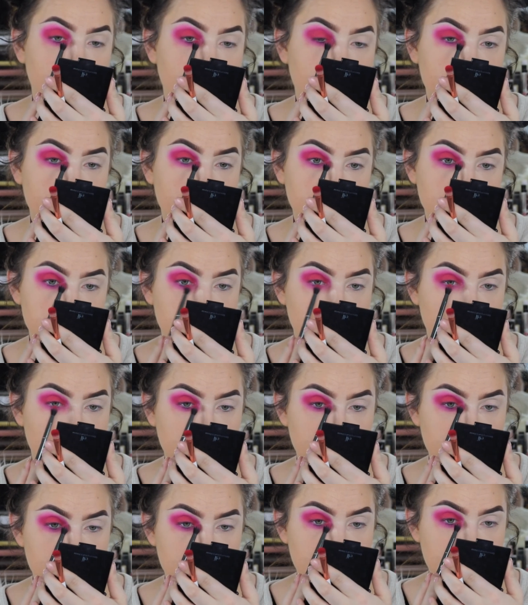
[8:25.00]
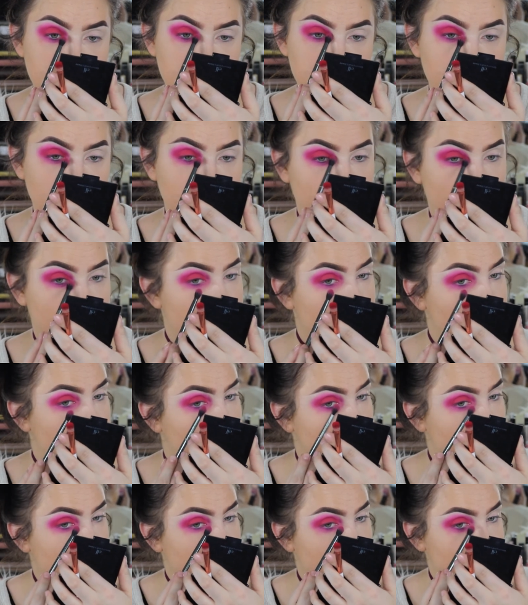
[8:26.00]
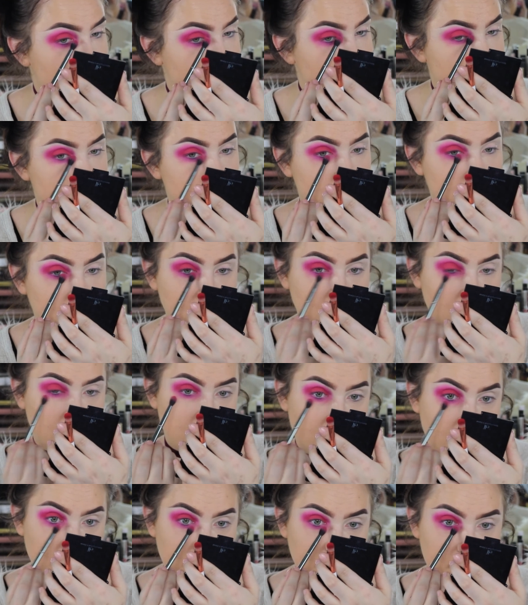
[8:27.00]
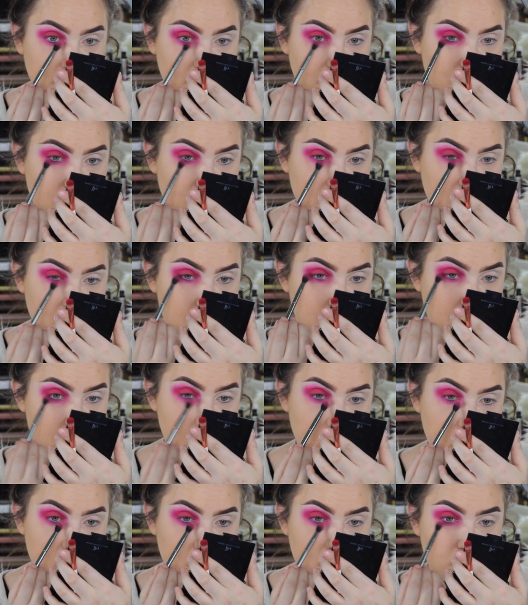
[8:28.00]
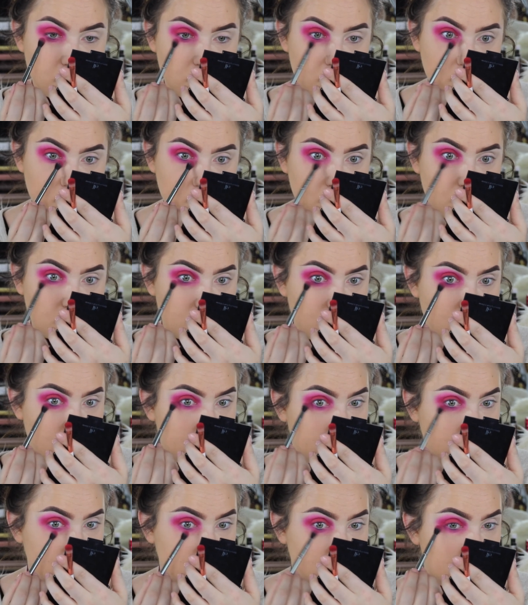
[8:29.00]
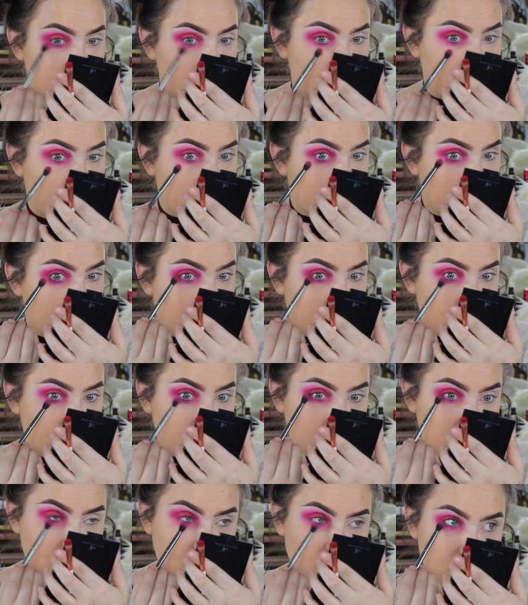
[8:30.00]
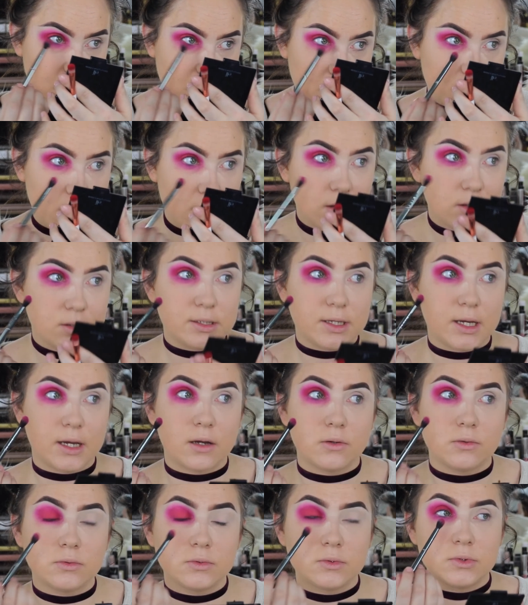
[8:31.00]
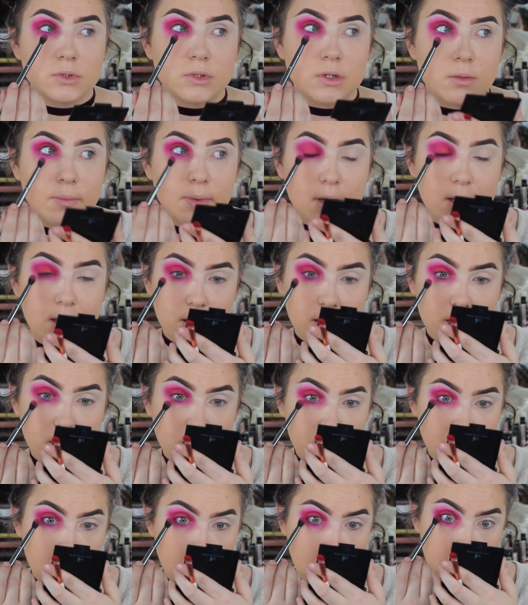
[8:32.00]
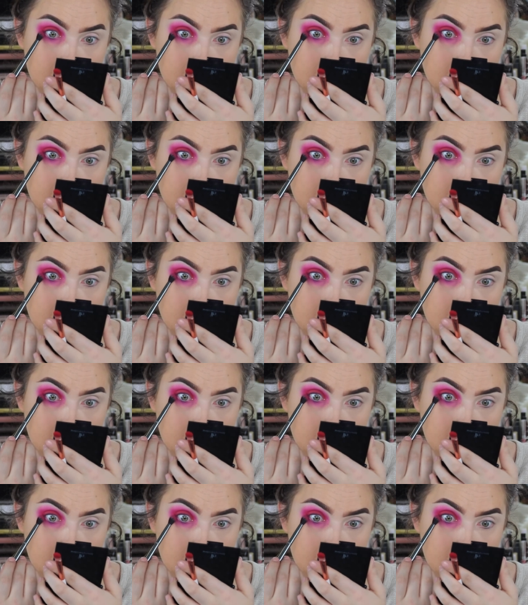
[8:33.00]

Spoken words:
And then so once that's blended to your liking, you can bring some red down to the bottom